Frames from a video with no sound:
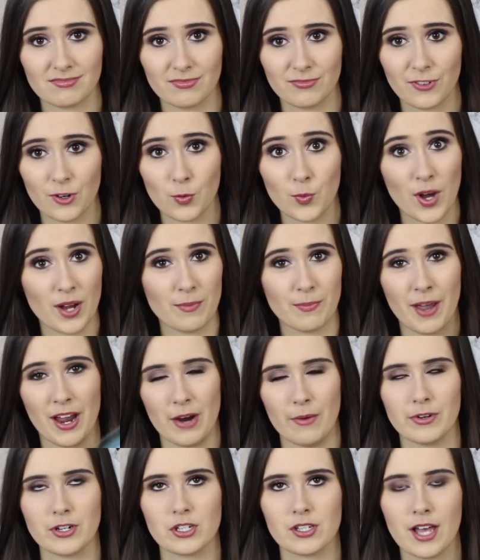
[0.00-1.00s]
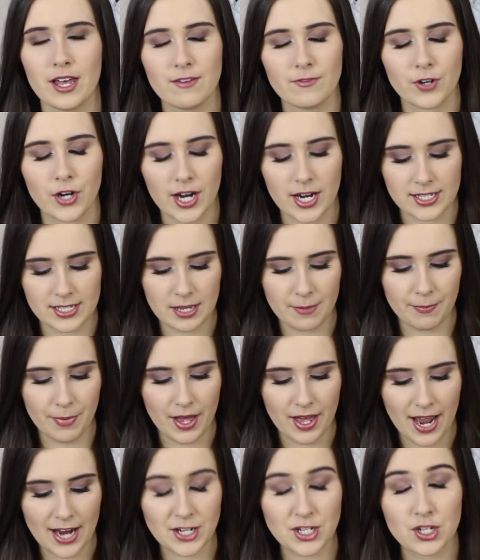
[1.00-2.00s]
for one pair, which is kind of crazy,
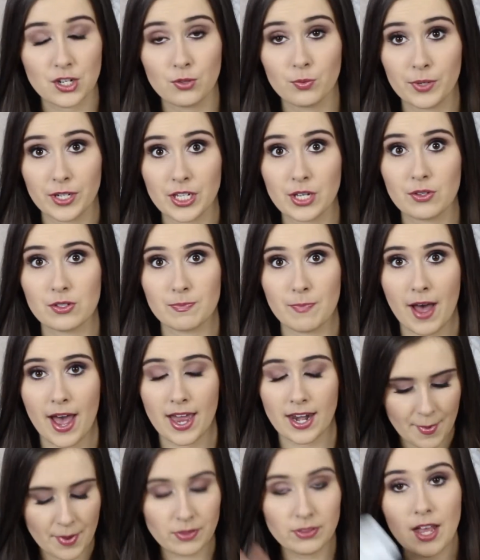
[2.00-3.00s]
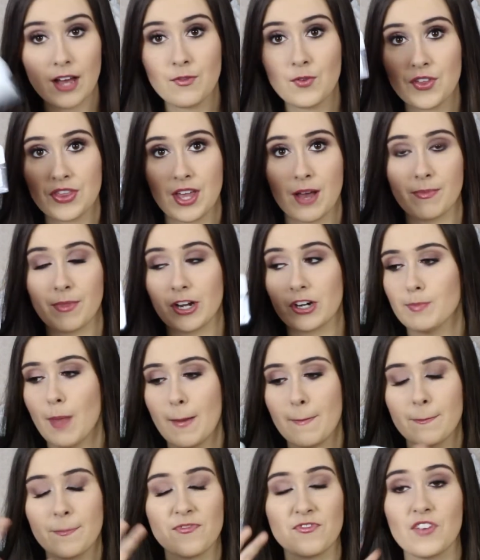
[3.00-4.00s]
but I do reuse mine. I'm in love with them. They're
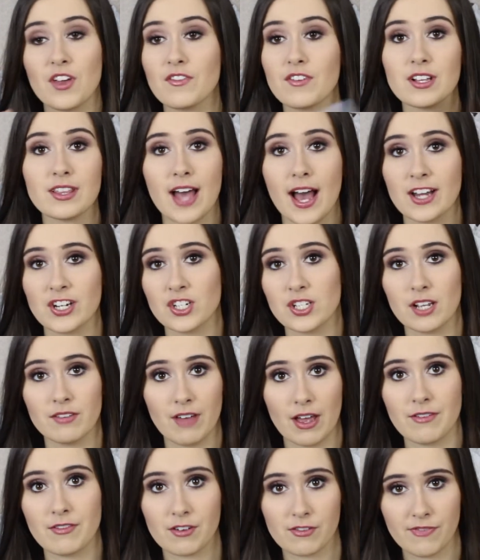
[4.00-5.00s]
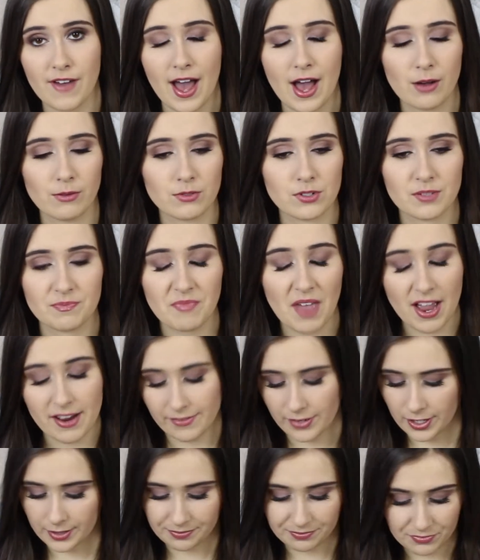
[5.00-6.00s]
my favorite lashes I've ever found,
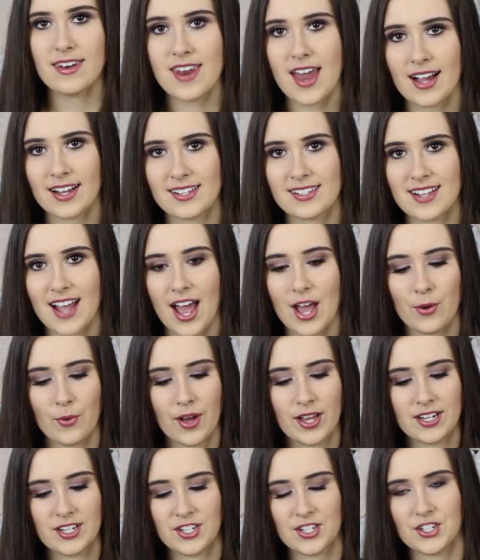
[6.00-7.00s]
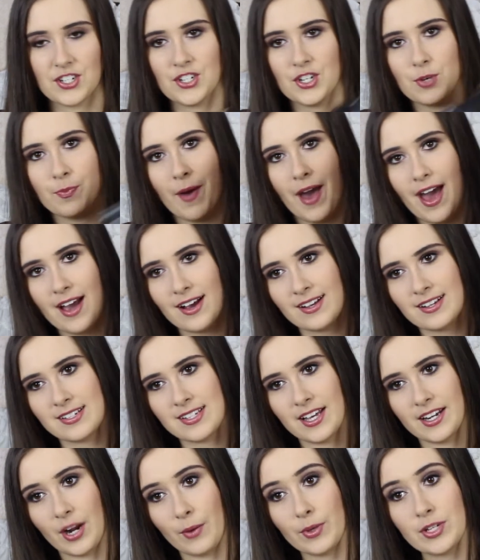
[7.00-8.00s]
ever. Next, I went to
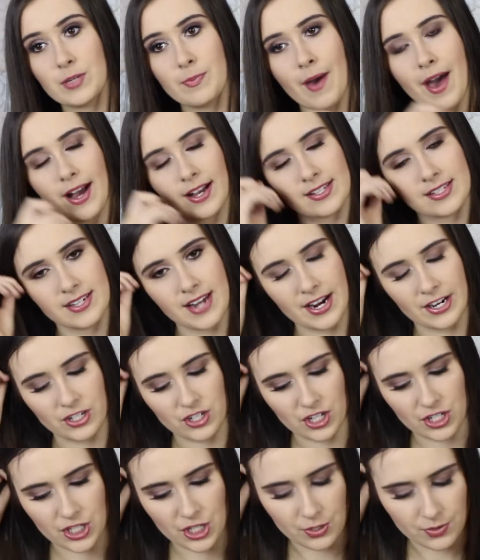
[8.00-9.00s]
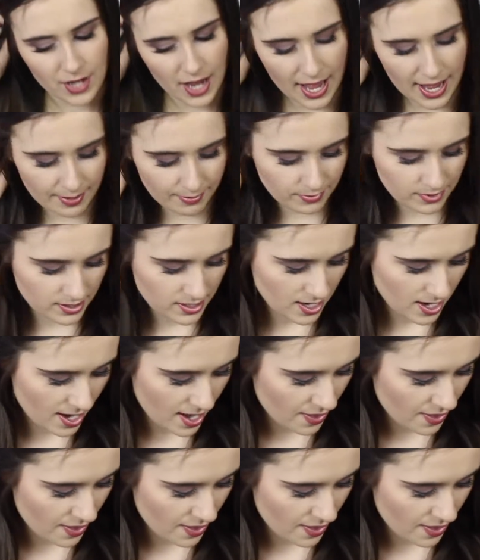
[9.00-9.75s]
PacSun. I went to PacSun actually two times.